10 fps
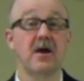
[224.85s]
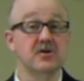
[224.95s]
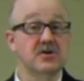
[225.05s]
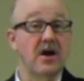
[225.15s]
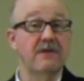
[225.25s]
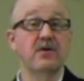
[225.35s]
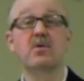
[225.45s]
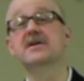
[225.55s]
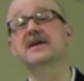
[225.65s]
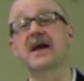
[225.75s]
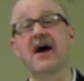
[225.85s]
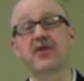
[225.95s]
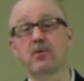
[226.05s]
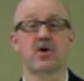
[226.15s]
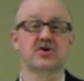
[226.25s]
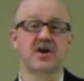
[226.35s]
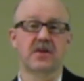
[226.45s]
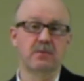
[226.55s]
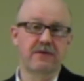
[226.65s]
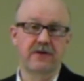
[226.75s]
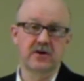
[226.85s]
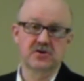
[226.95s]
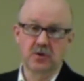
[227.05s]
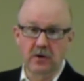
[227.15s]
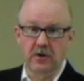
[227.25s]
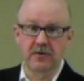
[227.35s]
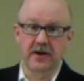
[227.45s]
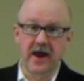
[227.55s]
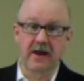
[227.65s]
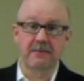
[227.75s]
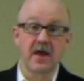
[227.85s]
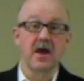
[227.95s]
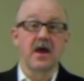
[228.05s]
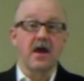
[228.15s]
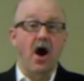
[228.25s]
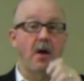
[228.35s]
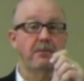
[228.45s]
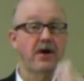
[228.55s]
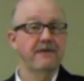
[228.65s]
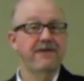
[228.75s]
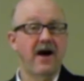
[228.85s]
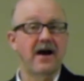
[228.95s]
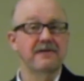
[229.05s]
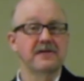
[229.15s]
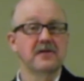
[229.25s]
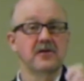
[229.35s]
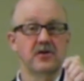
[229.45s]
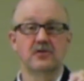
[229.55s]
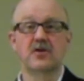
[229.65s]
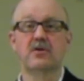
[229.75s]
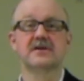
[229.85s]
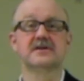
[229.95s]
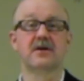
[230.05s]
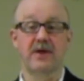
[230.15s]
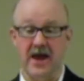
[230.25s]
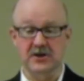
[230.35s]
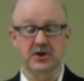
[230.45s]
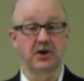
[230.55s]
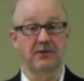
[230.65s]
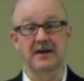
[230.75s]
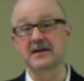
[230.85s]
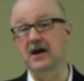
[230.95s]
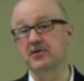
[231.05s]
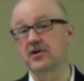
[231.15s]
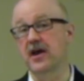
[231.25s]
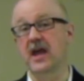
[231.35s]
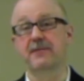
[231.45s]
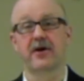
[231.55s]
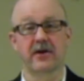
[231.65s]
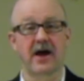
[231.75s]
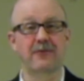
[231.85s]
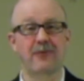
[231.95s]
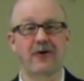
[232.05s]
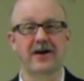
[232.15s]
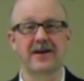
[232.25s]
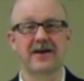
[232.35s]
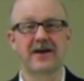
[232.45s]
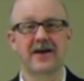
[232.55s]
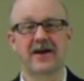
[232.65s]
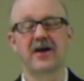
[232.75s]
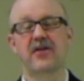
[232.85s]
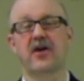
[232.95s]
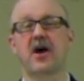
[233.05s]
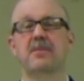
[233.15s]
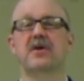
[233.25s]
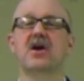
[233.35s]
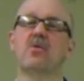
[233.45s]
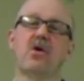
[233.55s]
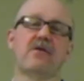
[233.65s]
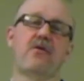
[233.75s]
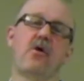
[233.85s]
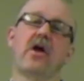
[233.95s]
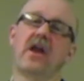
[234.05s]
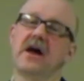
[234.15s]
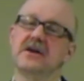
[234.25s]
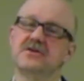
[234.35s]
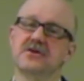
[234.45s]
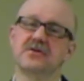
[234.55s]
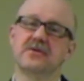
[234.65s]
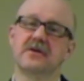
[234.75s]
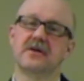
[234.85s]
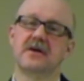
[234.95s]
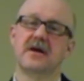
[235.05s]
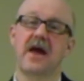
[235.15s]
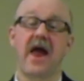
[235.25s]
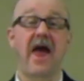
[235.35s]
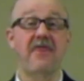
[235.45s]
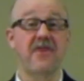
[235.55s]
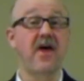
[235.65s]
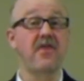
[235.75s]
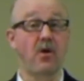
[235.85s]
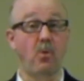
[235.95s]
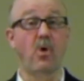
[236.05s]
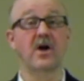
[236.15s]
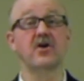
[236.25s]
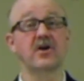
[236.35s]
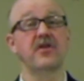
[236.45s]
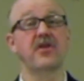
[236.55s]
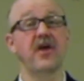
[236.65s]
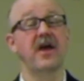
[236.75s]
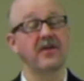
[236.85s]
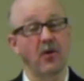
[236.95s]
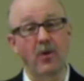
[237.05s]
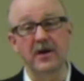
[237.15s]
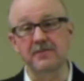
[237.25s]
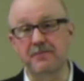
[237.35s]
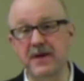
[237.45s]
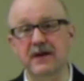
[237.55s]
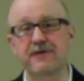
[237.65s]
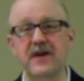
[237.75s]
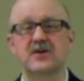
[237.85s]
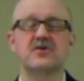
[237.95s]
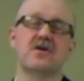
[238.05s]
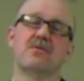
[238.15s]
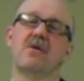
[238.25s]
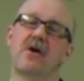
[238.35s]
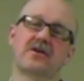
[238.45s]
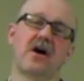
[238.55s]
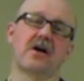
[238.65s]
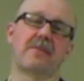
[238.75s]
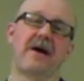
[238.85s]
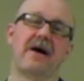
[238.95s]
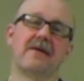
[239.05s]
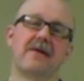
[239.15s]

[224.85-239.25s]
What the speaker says: So now if you would, take out the worksheet that we finished earlier in the day. On part 5, you'll notice that we ask you to write down your name on line 1, the company you work for on line 2, and then the one good thing, the one big feature that we want to talk about.